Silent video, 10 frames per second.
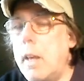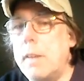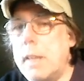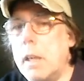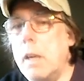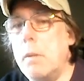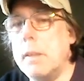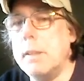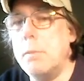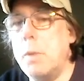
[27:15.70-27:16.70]
The Gary
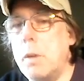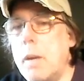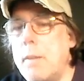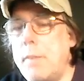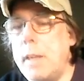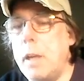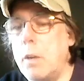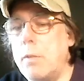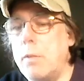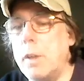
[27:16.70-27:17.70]
Russen program
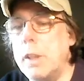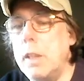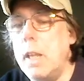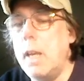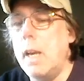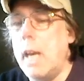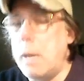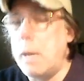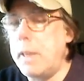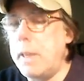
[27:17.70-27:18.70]
video version.
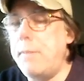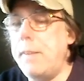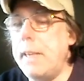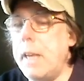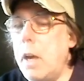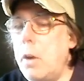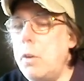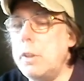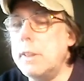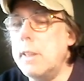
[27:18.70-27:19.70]
I play
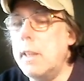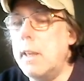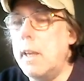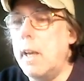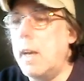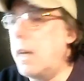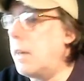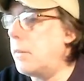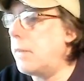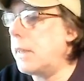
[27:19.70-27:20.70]
videos
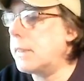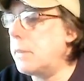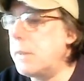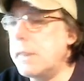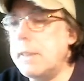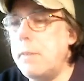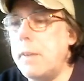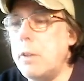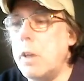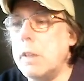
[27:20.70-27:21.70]
of some of the stuff
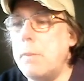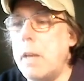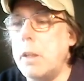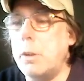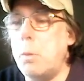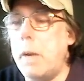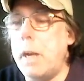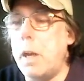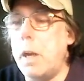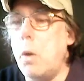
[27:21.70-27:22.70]
I talked about on the
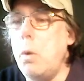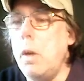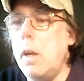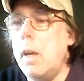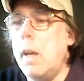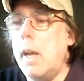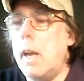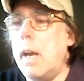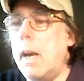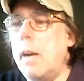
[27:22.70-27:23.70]
radio,
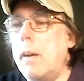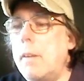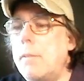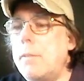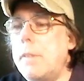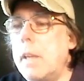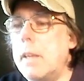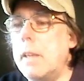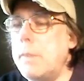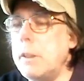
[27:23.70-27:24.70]

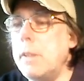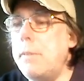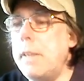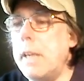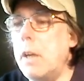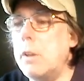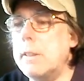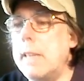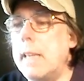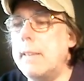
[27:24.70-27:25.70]
especially
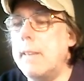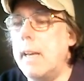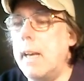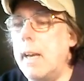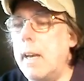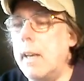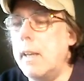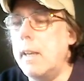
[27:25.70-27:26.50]
videos that